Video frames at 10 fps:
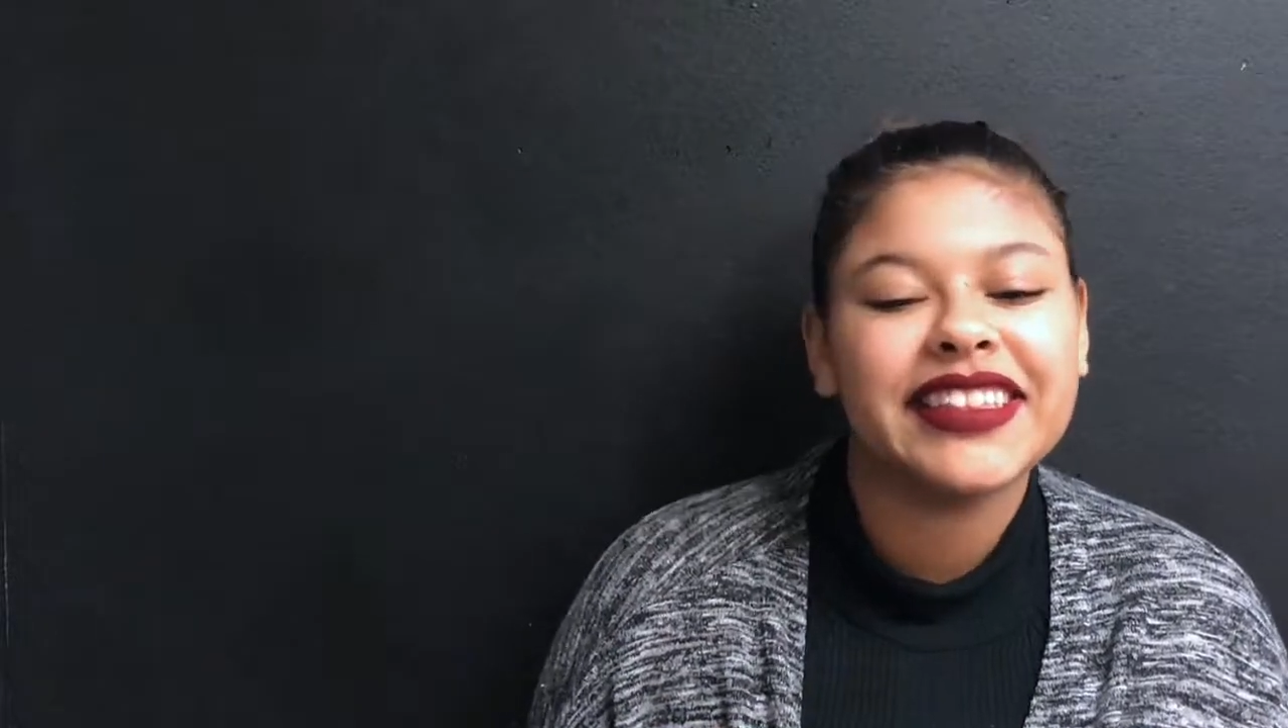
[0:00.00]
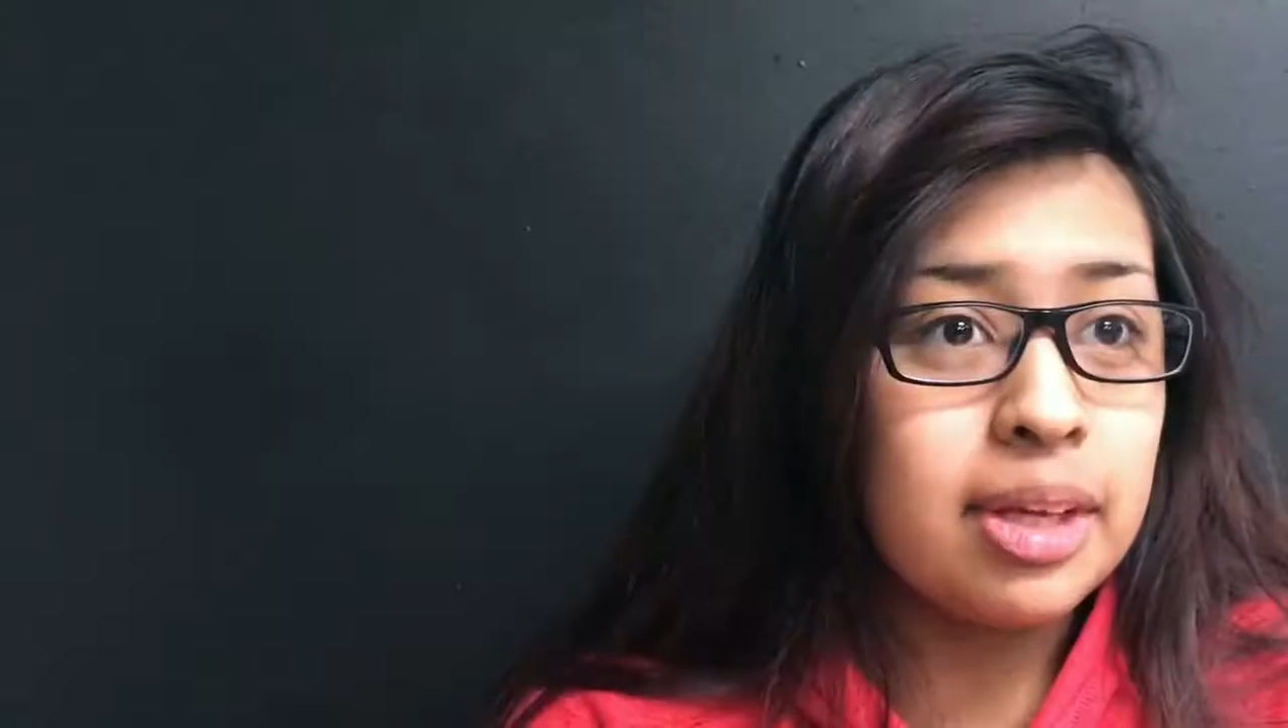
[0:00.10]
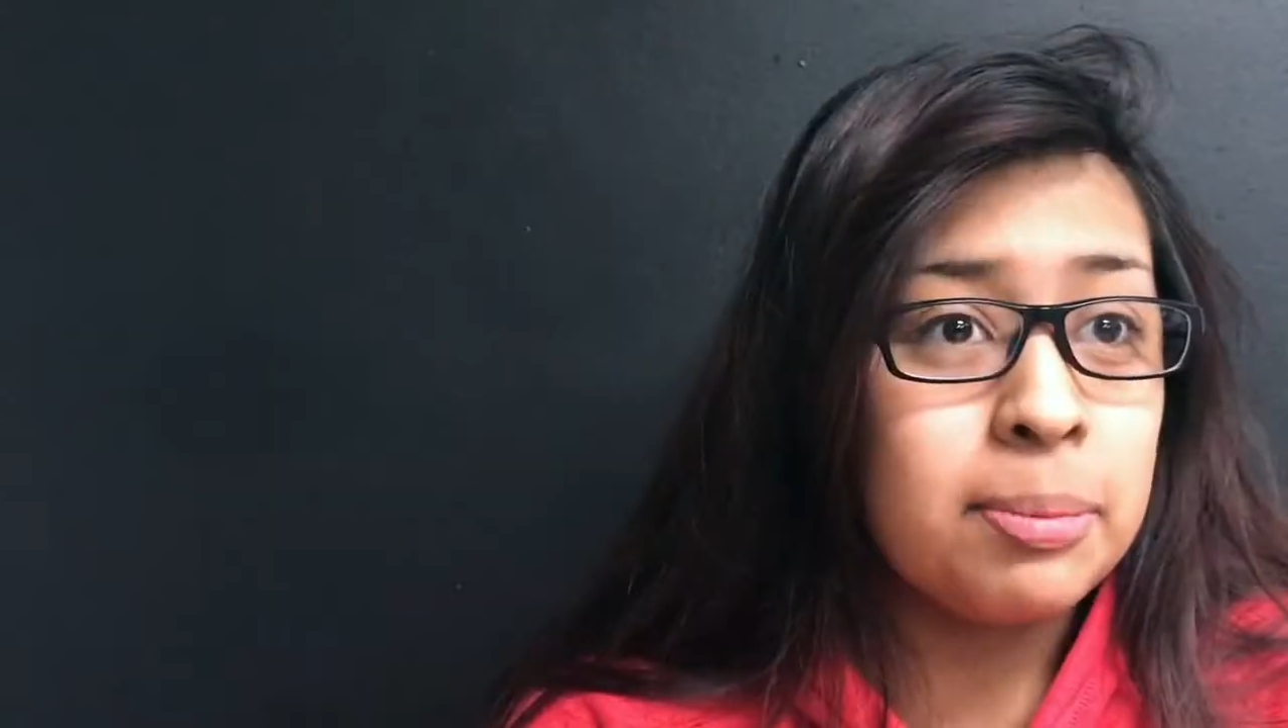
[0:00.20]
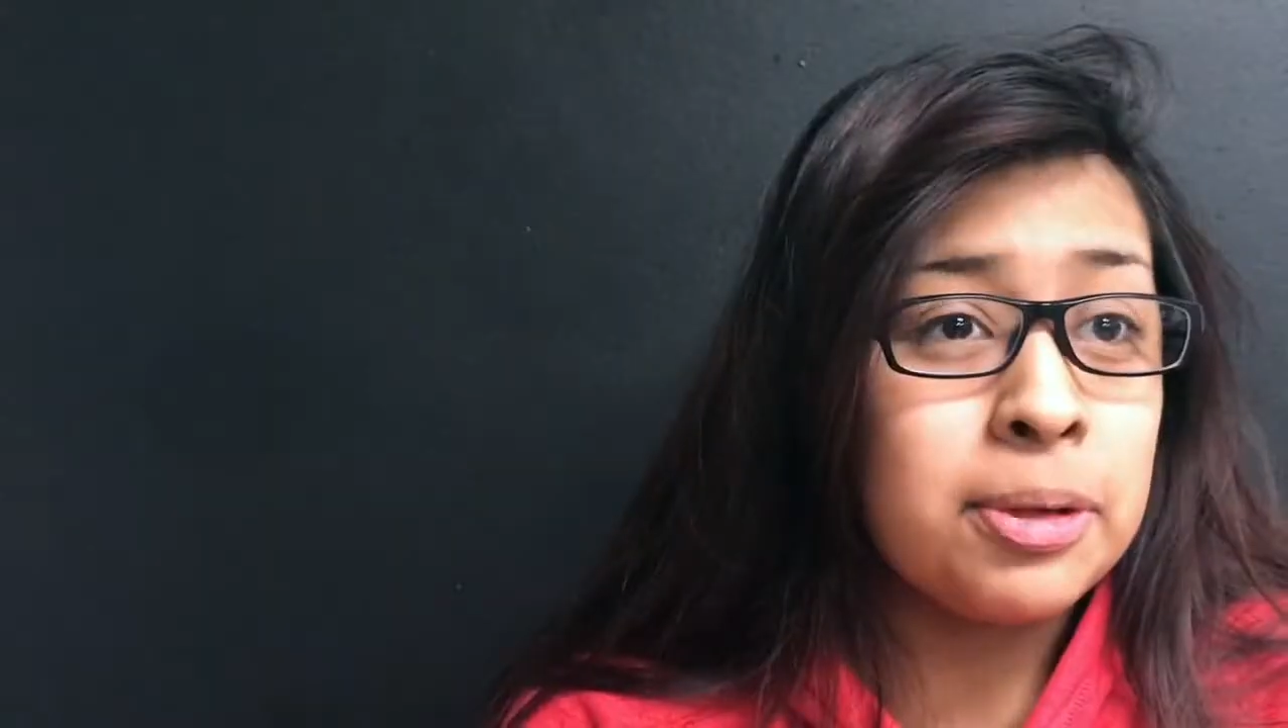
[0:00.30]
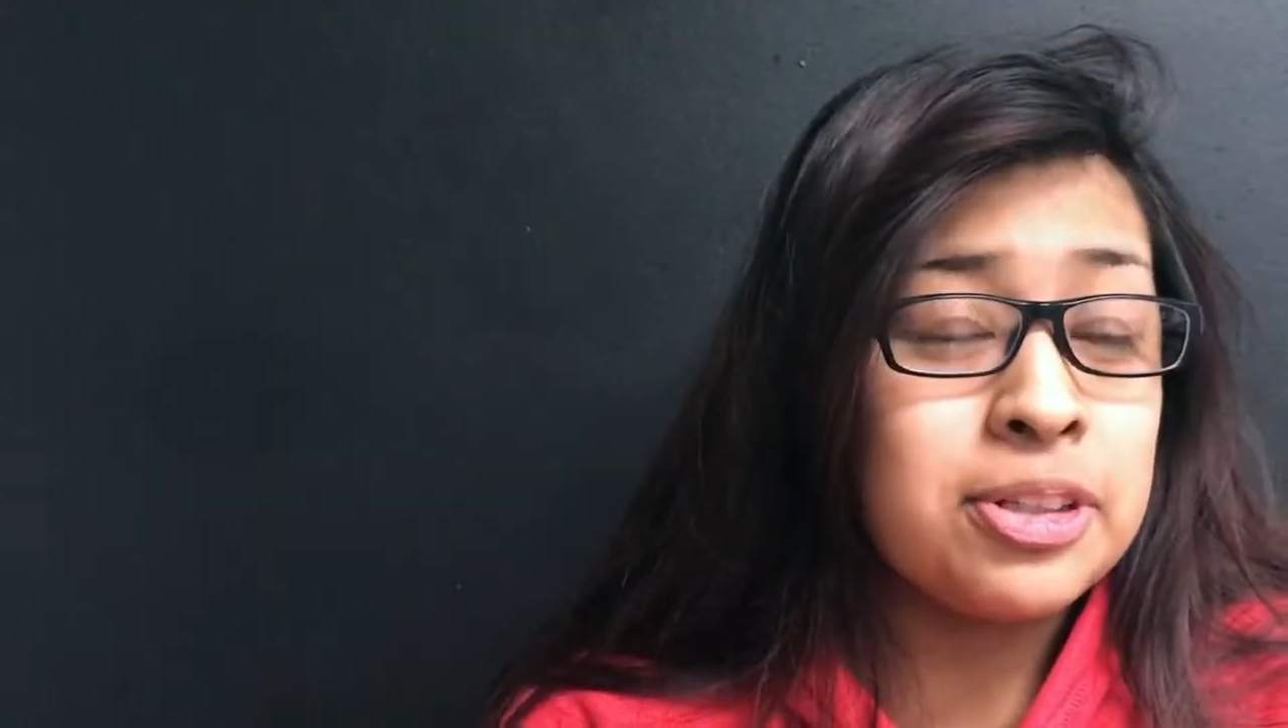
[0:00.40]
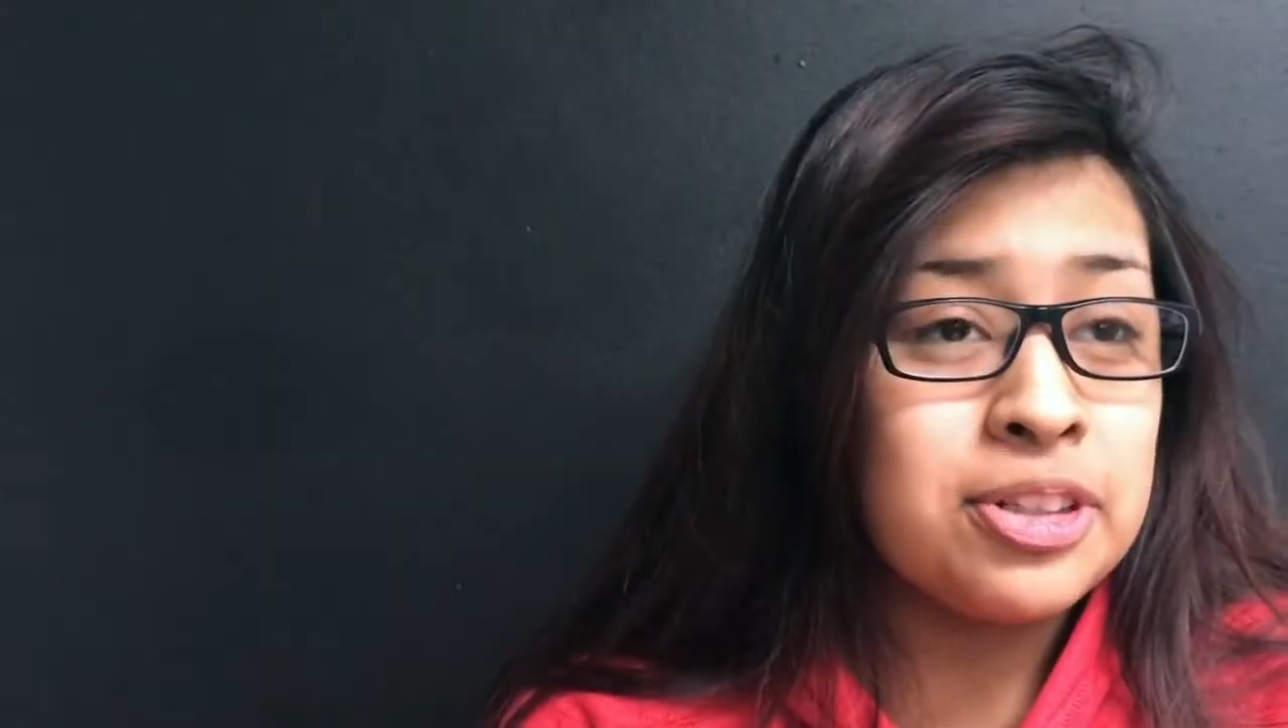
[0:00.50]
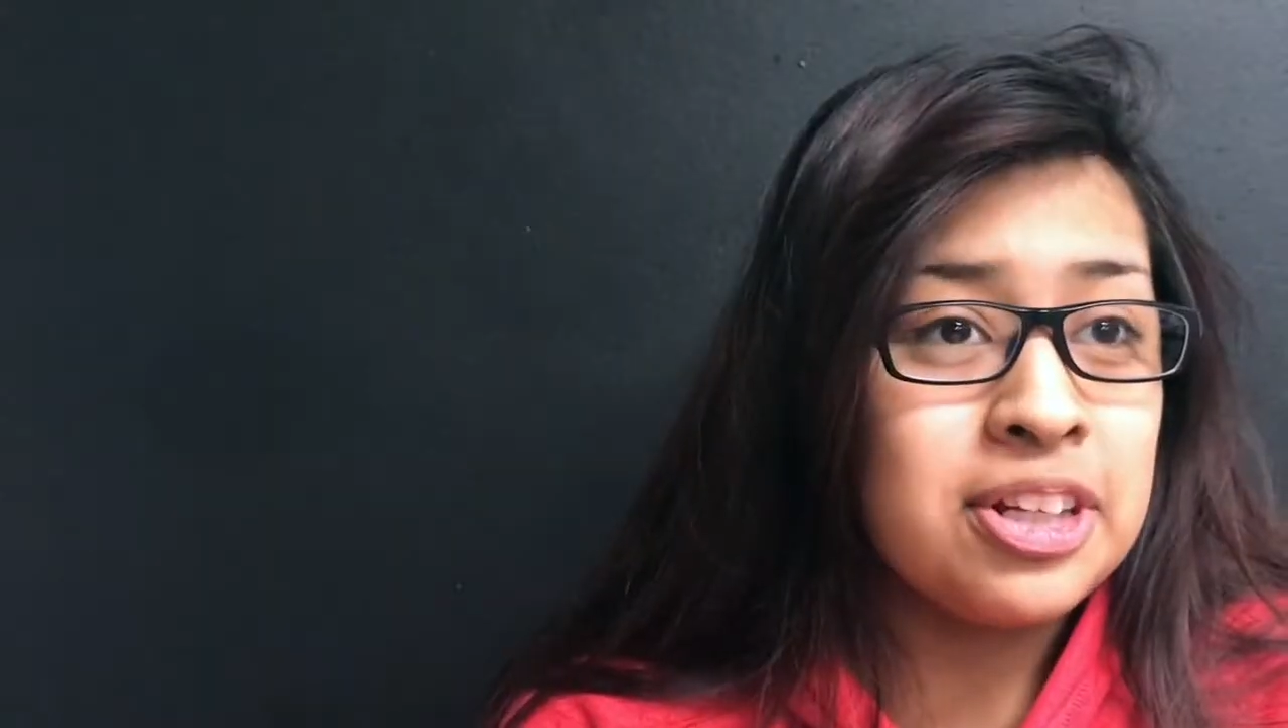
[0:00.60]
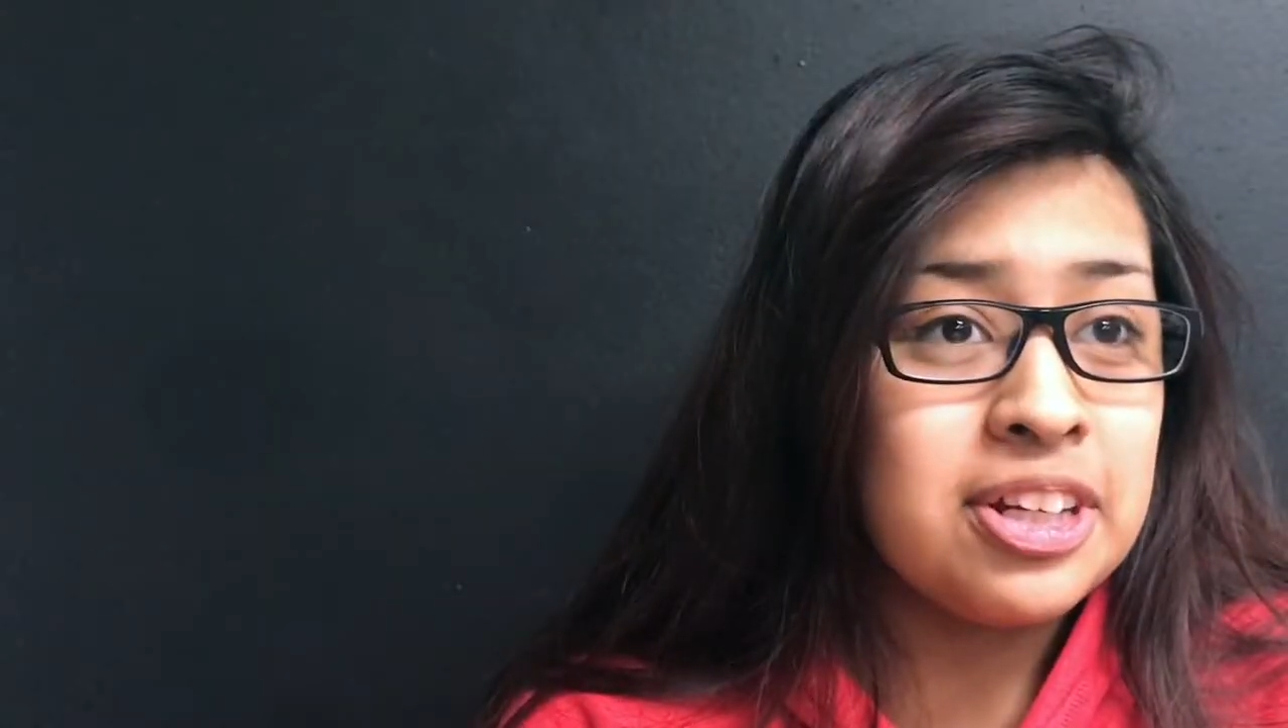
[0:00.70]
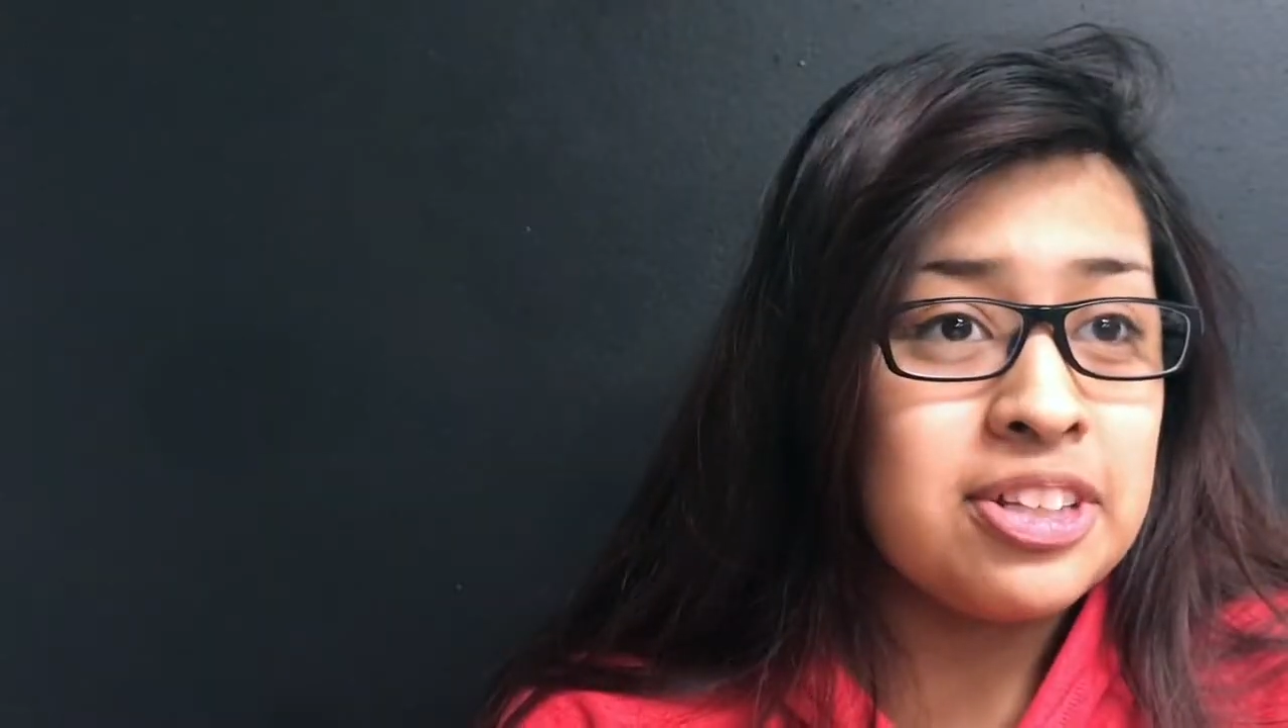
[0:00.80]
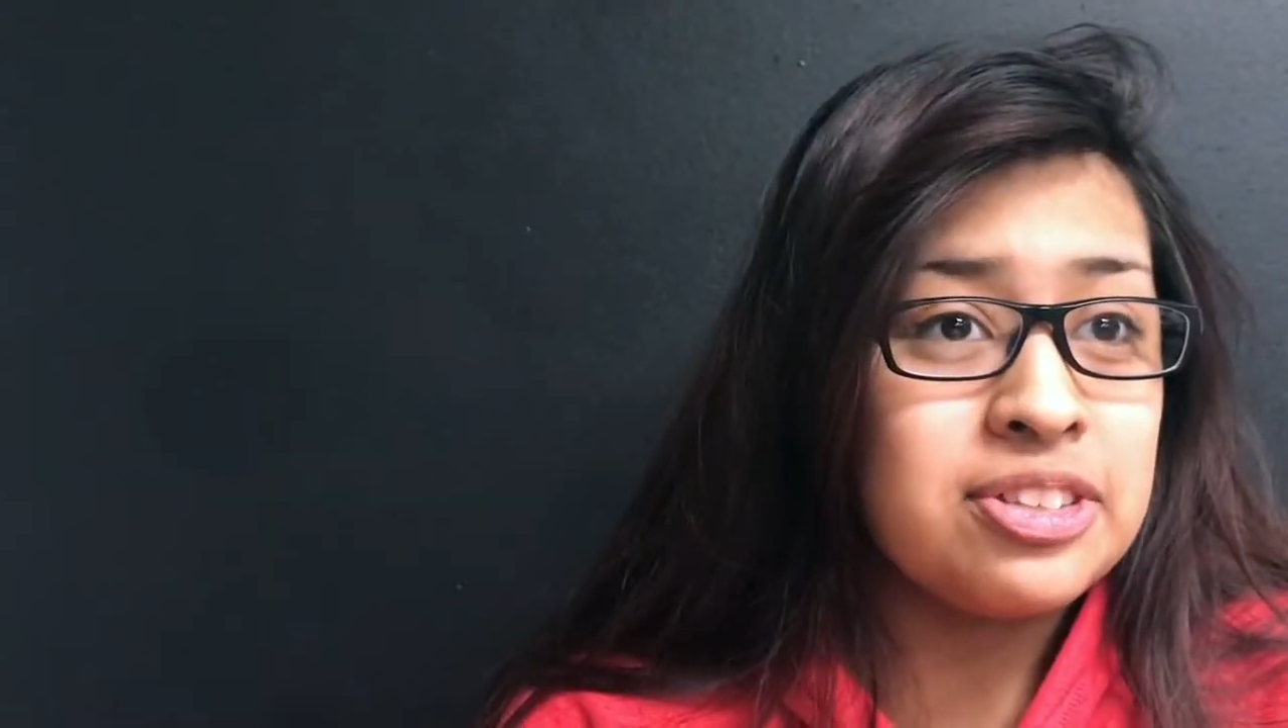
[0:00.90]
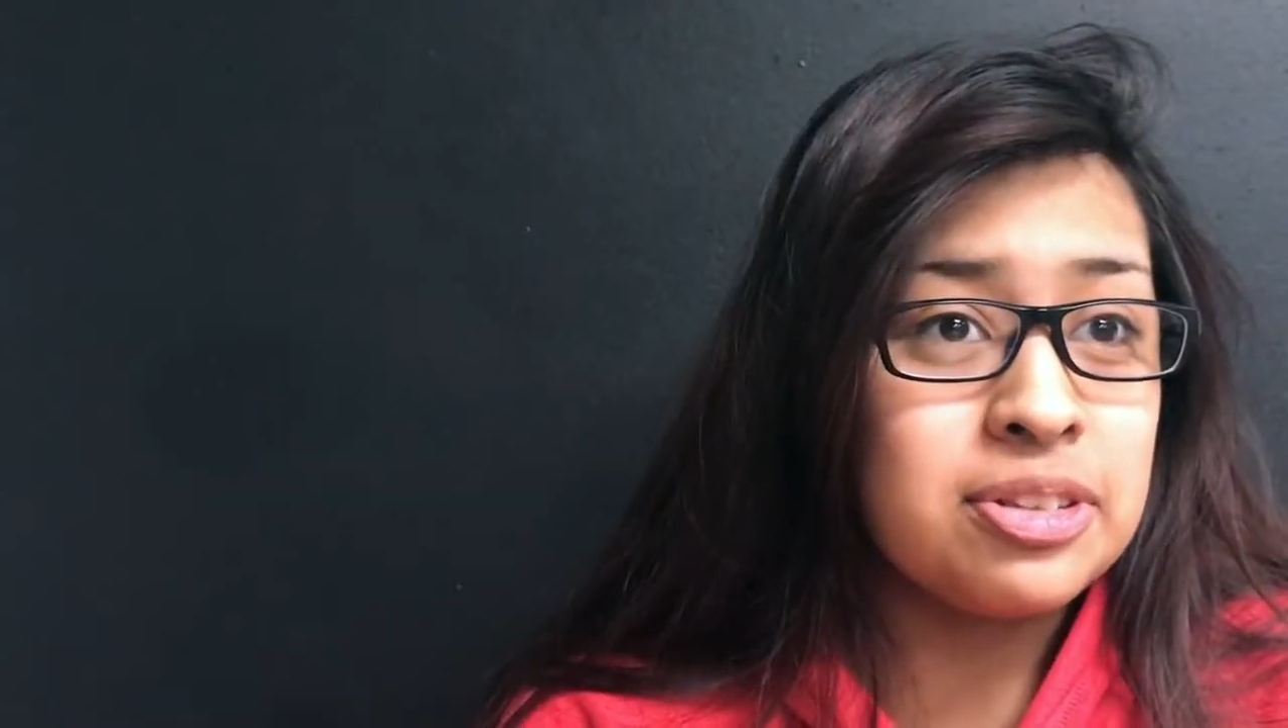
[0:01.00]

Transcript: Opportunities